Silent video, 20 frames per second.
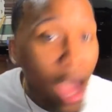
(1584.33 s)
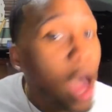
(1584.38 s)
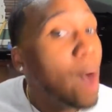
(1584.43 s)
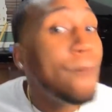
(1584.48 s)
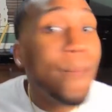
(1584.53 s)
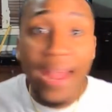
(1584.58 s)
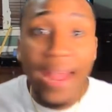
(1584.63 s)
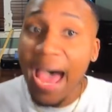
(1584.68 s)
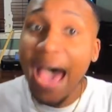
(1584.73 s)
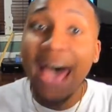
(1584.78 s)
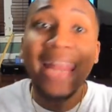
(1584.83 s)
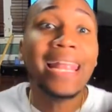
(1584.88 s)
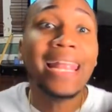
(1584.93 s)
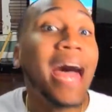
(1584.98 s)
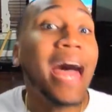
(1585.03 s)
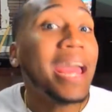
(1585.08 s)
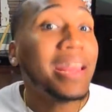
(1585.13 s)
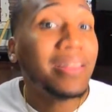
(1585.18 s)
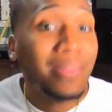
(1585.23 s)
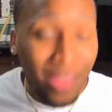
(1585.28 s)
But I
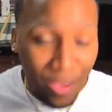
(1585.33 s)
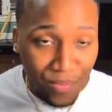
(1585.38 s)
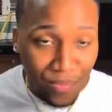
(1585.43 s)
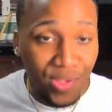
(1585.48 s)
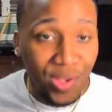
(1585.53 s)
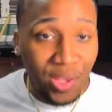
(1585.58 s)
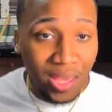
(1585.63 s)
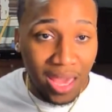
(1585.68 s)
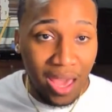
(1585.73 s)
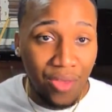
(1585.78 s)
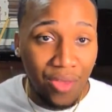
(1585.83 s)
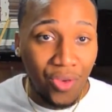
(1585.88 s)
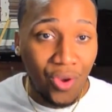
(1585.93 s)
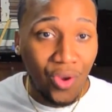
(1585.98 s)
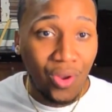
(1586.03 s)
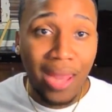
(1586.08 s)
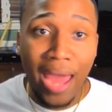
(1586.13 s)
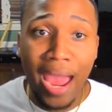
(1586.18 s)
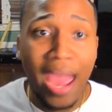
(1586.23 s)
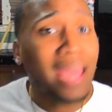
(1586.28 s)
like them
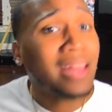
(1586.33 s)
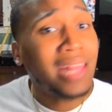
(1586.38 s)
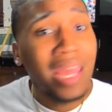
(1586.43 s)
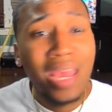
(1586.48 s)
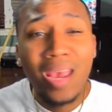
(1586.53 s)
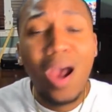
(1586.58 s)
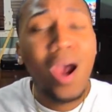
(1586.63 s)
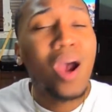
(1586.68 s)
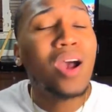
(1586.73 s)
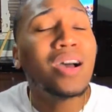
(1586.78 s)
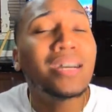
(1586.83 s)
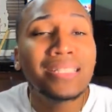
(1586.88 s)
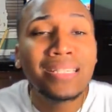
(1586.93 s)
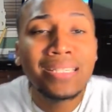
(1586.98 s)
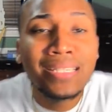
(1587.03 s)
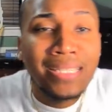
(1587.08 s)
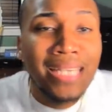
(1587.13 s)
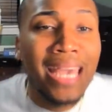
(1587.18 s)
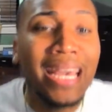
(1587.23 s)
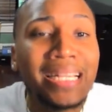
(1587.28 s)
together. Like they are a
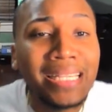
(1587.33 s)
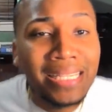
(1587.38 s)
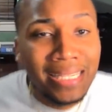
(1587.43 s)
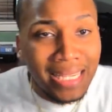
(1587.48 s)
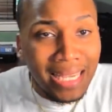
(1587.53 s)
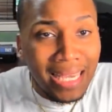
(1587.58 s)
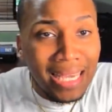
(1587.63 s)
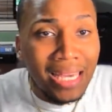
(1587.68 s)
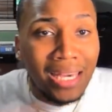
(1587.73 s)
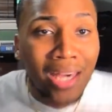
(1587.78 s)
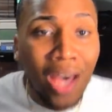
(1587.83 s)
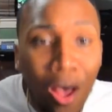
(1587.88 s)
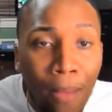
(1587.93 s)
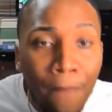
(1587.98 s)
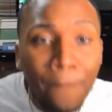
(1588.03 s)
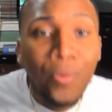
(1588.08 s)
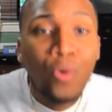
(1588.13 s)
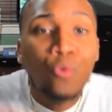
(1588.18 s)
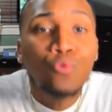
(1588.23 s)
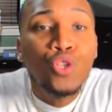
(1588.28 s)
sexy
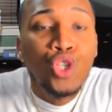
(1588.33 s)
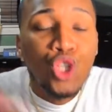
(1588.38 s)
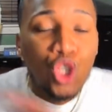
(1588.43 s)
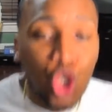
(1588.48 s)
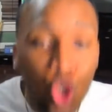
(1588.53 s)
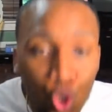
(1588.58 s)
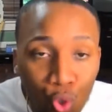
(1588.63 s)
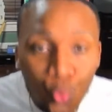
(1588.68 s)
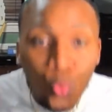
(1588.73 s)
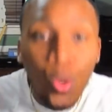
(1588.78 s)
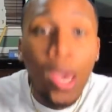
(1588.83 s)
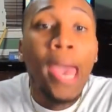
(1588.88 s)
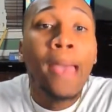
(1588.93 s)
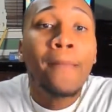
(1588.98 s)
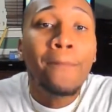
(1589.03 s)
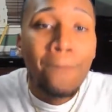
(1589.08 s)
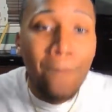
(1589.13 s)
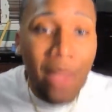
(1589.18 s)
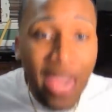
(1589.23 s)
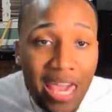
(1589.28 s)
couple to
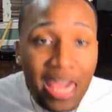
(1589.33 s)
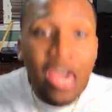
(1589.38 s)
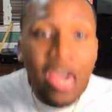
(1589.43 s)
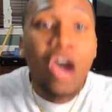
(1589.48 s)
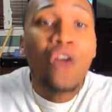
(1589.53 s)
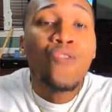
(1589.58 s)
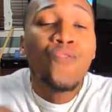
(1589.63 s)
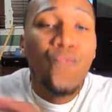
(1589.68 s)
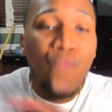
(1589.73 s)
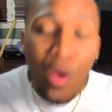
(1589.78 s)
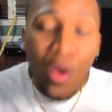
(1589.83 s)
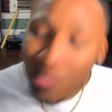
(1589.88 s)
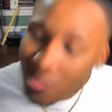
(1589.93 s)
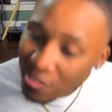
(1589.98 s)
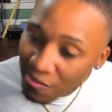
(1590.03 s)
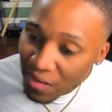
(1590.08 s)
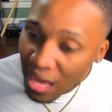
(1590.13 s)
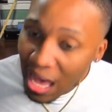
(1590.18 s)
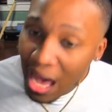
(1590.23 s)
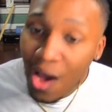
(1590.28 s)
me.
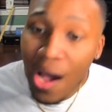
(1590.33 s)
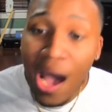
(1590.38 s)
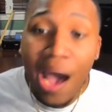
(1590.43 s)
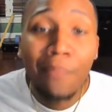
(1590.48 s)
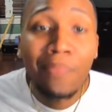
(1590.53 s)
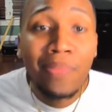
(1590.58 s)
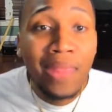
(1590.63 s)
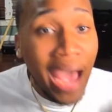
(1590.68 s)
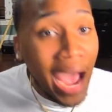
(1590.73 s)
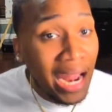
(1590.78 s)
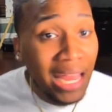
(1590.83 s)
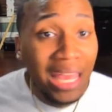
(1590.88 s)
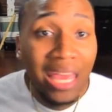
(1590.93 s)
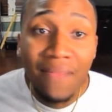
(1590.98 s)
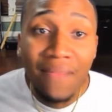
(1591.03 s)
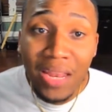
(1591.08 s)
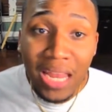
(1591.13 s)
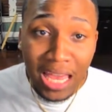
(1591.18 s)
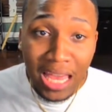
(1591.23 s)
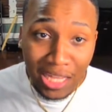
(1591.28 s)
First of all, I'm not
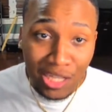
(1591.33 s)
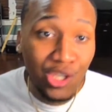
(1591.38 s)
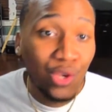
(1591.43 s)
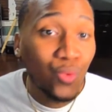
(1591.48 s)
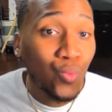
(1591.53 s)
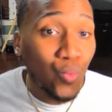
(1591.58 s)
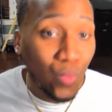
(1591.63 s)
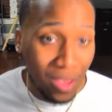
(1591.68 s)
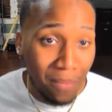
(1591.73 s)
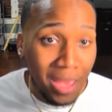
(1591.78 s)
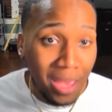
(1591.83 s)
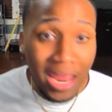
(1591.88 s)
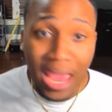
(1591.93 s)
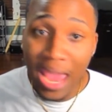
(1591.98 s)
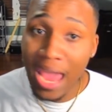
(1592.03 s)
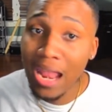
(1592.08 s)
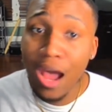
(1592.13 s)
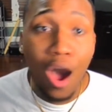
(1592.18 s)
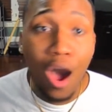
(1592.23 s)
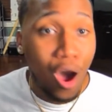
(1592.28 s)
even into women
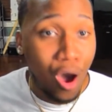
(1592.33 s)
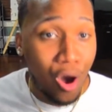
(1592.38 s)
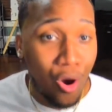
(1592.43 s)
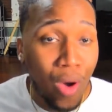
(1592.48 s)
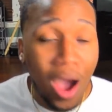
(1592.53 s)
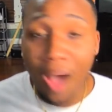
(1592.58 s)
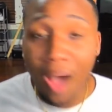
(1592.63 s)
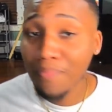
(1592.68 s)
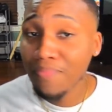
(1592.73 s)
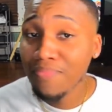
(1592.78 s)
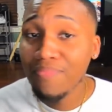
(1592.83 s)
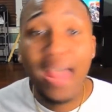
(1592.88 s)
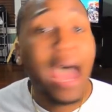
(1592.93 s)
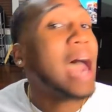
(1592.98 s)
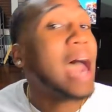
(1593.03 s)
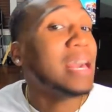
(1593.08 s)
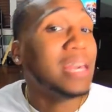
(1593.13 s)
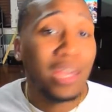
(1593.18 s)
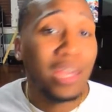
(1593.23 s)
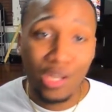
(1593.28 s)
at all. I'm
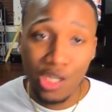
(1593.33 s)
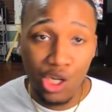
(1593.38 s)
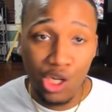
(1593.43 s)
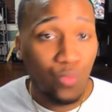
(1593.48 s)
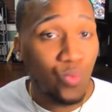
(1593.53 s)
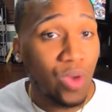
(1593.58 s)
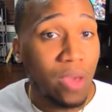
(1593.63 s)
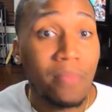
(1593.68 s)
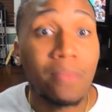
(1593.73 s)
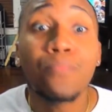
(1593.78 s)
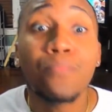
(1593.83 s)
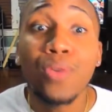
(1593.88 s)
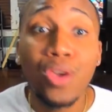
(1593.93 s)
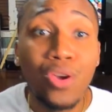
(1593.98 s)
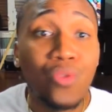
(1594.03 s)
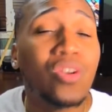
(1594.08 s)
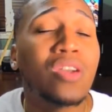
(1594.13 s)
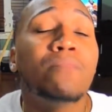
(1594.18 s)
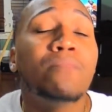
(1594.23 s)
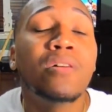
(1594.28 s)
not into women,
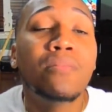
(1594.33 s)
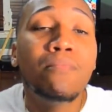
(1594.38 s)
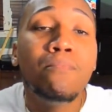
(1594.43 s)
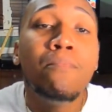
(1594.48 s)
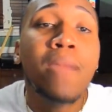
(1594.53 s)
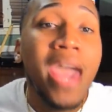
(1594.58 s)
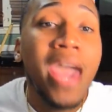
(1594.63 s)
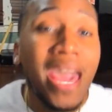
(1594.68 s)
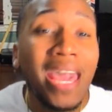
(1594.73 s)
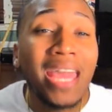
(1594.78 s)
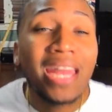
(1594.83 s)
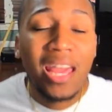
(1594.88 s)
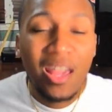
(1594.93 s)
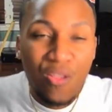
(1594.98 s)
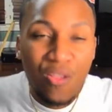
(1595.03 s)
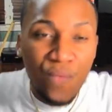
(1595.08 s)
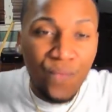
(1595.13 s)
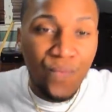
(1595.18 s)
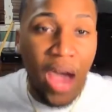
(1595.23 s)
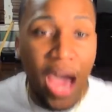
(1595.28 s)
period. But Megan
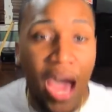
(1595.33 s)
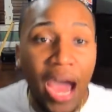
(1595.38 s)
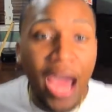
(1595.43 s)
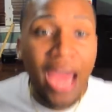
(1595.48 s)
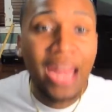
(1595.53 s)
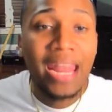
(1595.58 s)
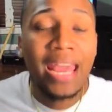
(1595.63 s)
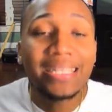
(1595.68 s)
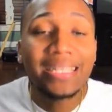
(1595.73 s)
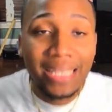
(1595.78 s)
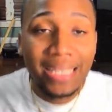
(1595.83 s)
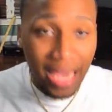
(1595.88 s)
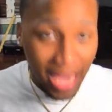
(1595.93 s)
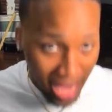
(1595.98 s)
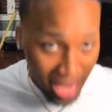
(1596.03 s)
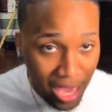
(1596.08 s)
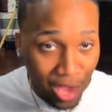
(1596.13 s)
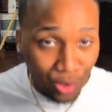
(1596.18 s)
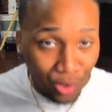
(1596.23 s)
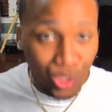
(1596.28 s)
is fine as
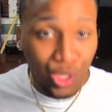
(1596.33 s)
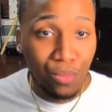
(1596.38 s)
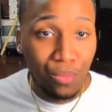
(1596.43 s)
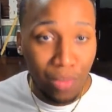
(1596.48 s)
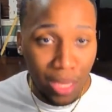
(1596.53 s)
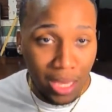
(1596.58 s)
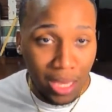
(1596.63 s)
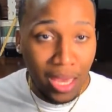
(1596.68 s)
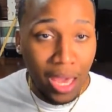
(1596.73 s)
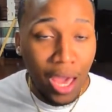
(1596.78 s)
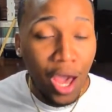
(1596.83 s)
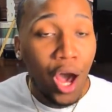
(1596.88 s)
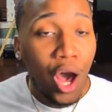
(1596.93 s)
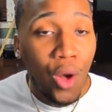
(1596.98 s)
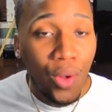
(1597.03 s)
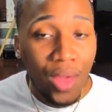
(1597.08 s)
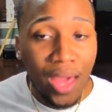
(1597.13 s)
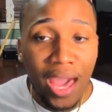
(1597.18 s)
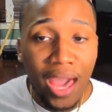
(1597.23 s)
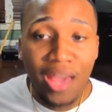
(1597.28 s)
hell to me.
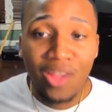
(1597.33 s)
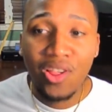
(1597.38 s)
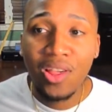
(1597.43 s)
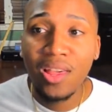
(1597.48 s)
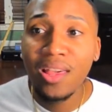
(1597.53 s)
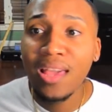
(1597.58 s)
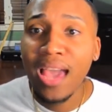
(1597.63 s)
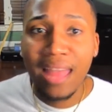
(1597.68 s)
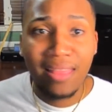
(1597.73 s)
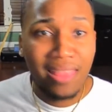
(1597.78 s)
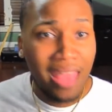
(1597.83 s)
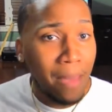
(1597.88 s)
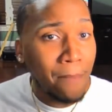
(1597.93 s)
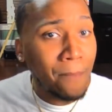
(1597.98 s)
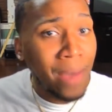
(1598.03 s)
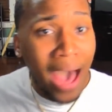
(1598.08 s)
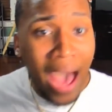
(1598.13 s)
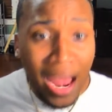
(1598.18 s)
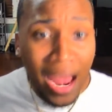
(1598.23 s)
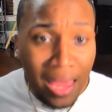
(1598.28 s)
Okay, she got that
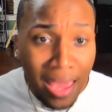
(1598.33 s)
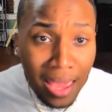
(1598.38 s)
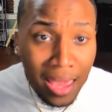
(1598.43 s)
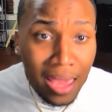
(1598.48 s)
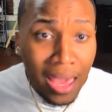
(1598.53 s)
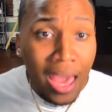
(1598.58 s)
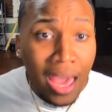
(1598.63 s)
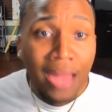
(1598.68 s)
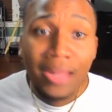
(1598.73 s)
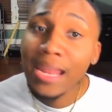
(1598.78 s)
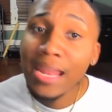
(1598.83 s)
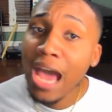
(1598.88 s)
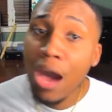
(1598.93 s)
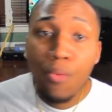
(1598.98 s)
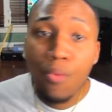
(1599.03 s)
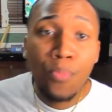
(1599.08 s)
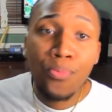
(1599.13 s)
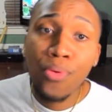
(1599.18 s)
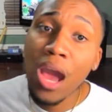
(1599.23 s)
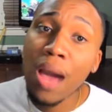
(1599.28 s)
body that I
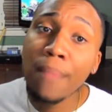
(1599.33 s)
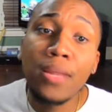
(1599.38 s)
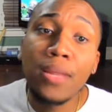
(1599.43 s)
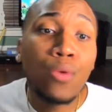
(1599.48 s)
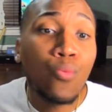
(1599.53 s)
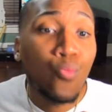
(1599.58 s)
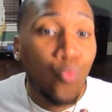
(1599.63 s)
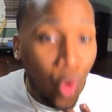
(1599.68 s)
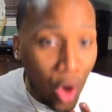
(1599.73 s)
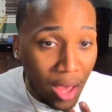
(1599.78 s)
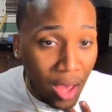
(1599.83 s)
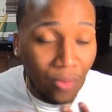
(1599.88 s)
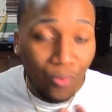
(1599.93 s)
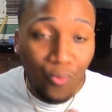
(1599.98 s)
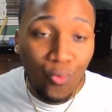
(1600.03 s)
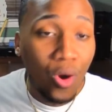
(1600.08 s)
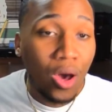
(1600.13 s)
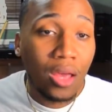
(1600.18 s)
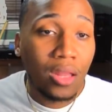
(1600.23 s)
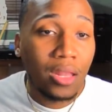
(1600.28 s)
would probably want,
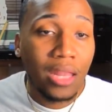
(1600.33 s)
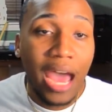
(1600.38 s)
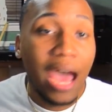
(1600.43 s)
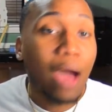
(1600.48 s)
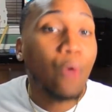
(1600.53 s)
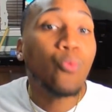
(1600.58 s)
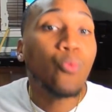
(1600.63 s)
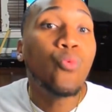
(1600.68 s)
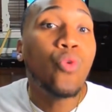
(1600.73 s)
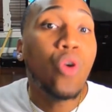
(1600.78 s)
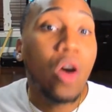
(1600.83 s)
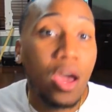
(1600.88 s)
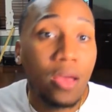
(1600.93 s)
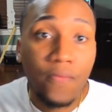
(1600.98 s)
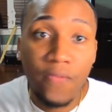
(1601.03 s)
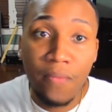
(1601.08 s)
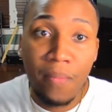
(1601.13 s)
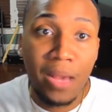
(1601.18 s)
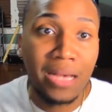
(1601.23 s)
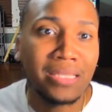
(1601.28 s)
want, not
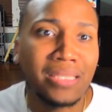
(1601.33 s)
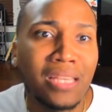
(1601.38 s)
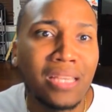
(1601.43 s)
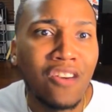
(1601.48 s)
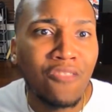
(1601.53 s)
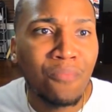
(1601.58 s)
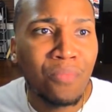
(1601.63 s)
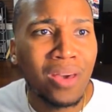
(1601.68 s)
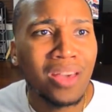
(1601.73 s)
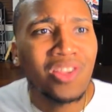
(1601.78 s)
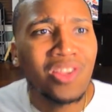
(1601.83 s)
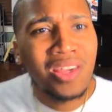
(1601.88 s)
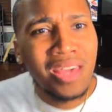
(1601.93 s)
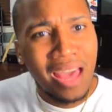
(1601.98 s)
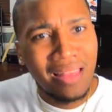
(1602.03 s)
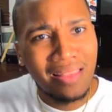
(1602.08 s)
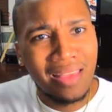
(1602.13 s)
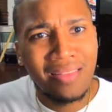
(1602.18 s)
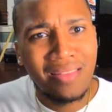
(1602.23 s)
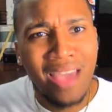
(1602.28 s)
want for myself, but she
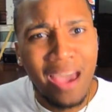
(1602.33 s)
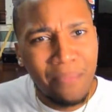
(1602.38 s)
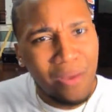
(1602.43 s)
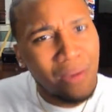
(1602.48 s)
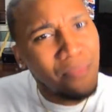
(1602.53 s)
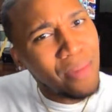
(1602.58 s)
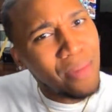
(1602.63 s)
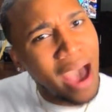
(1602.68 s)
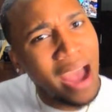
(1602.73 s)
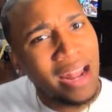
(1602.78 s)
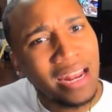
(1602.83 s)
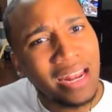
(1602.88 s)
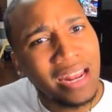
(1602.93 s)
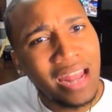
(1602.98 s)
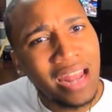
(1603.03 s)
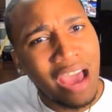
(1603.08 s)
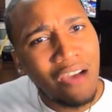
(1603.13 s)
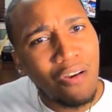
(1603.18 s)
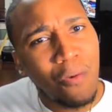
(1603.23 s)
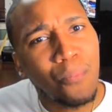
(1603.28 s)
got that type of body
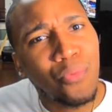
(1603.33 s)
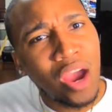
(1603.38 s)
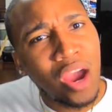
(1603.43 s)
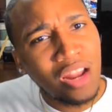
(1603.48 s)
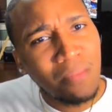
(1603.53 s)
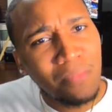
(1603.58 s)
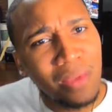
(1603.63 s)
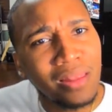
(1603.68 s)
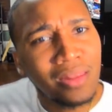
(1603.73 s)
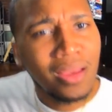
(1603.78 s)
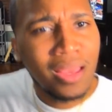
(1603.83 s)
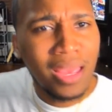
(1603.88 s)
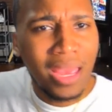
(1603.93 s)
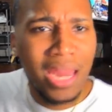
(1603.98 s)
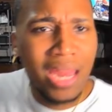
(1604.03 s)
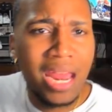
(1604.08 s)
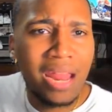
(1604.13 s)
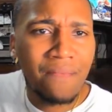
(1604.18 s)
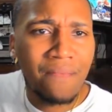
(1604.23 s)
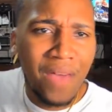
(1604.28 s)
that I would probably be
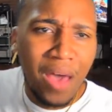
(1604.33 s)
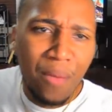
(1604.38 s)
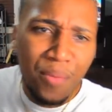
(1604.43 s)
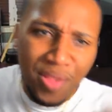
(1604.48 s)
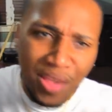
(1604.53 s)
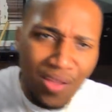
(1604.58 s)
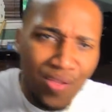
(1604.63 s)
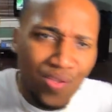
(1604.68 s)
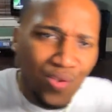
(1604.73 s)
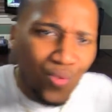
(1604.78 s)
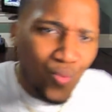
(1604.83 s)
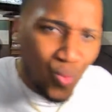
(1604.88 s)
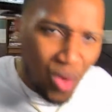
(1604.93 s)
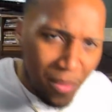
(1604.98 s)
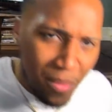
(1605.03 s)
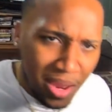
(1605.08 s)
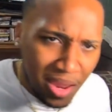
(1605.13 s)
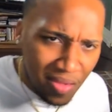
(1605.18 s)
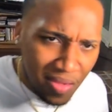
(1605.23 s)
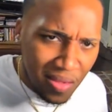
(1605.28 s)
looking at if I was into
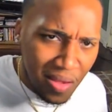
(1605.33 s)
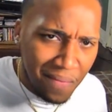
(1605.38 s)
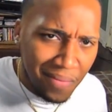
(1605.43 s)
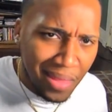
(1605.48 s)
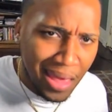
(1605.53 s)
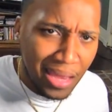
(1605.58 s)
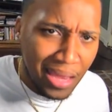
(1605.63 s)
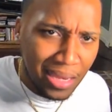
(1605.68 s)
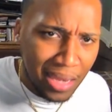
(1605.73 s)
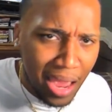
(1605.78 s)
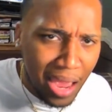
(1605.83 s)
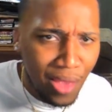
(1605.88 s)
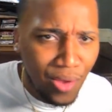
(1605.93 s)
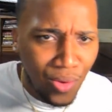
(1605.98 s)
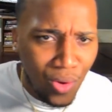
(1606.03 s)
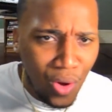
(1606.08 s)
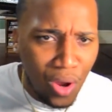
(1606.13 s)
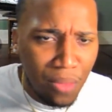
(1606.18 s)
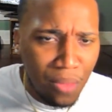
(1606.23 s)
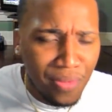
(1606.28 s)
women and stuff like that.
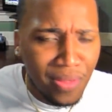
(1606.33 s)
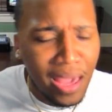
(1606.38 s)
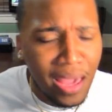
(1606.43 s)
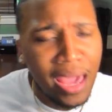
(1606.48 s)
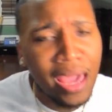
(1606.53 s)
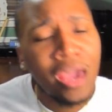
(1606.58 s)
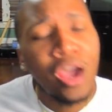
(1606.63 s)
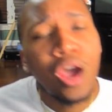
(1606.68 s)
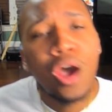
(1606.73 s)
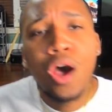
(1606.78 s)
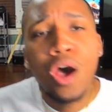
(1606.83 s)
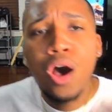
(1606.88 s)
You know what I'm saying?